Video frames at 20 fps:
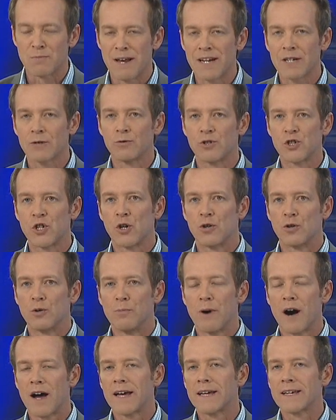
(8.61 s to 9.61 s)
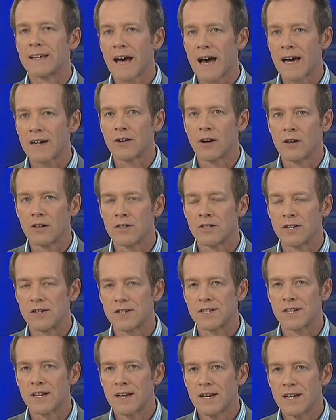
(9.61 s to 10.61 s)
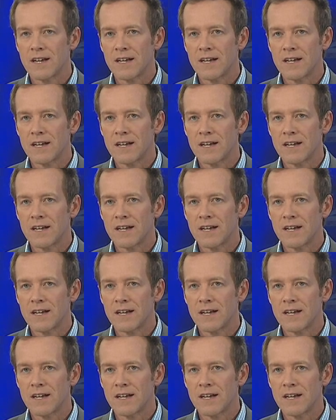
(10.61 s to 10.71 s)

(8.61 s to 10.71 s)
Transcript: Medical Journal by a cardiologist